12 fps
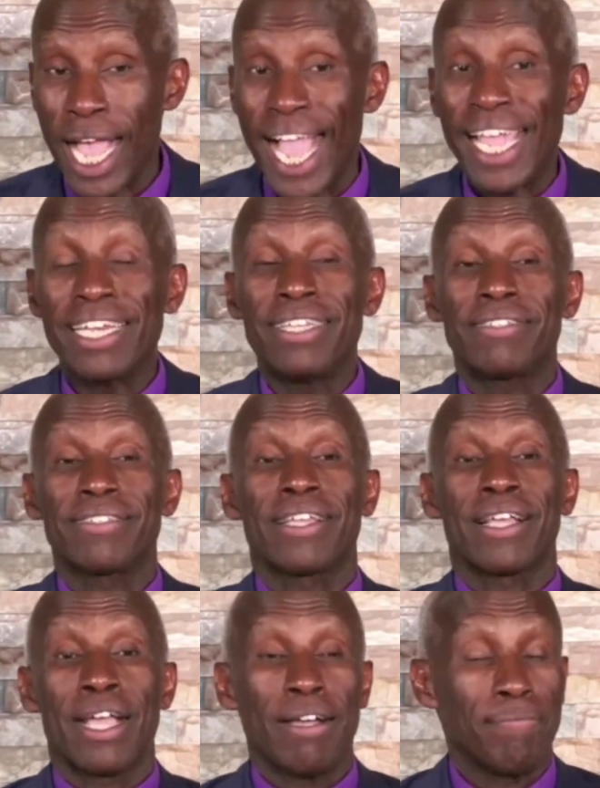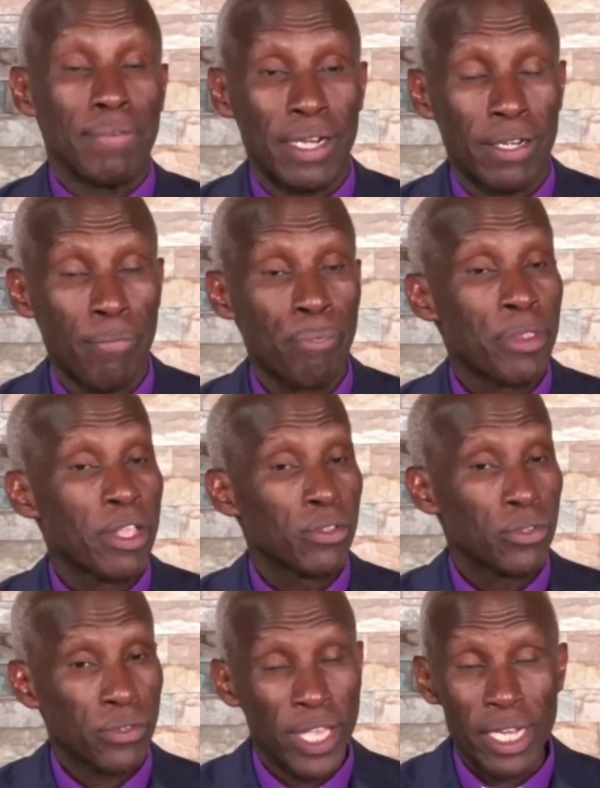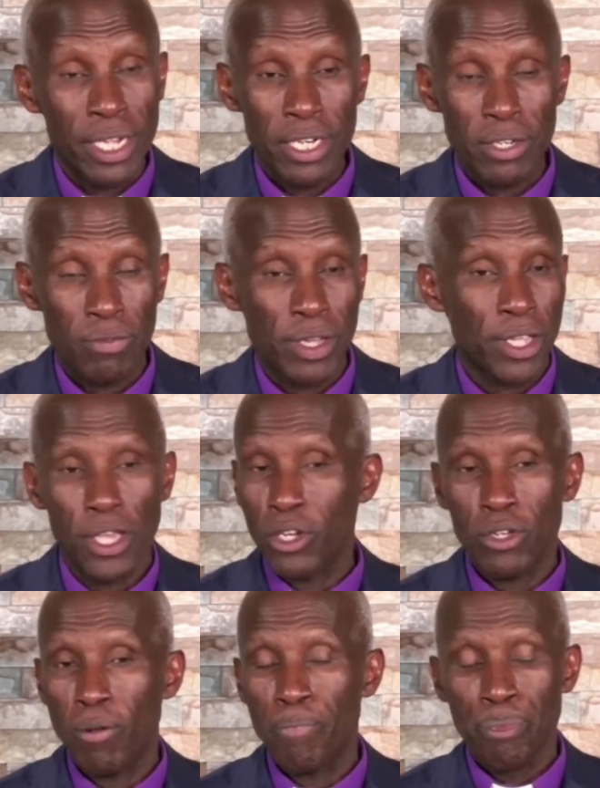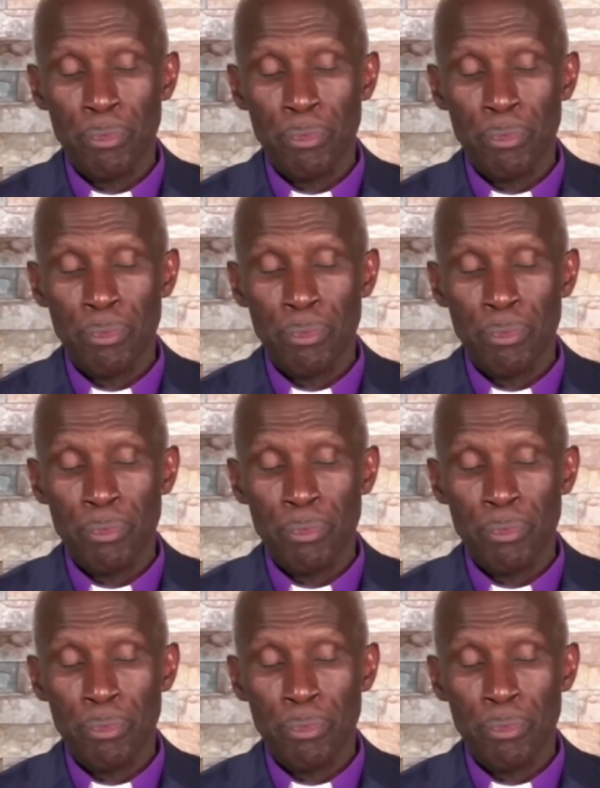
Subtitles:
I discovered secret of the kingdom.